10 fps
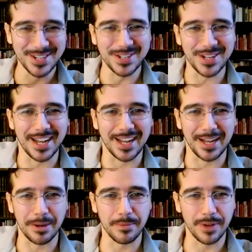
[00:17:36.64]

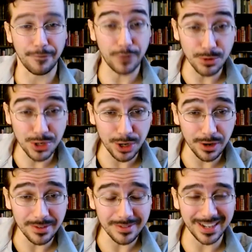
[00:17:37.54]
a
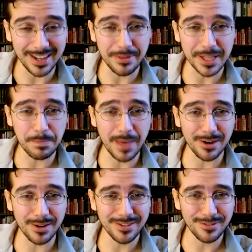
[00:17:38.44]
future that's
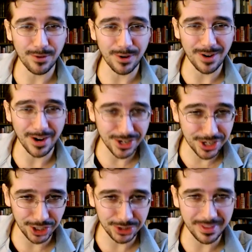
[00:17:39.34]
better for our
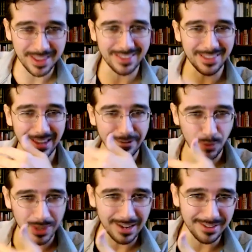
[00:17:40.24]
children than the
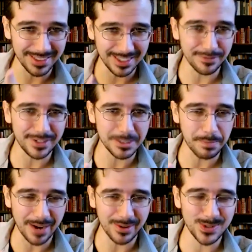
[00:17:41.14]
life we lived as
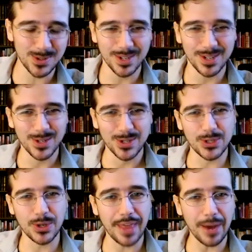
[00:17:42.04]
parents.
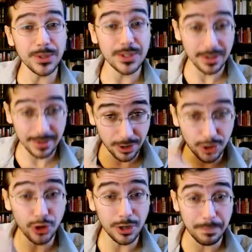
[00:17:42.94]
So that was
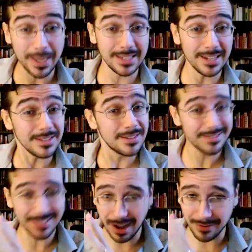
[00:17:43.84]
good
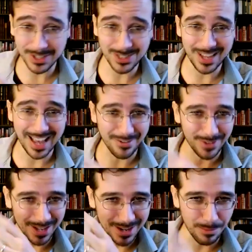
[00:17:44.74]
business. Obviously,
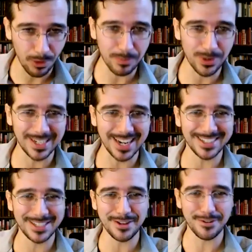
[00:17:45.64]
having a more
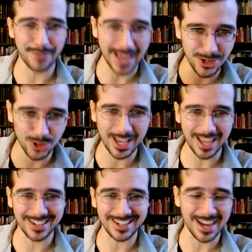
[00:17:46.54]
productive,
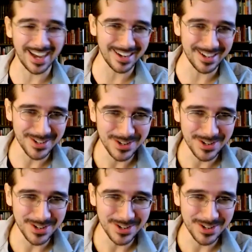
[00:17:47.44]
educated Ghana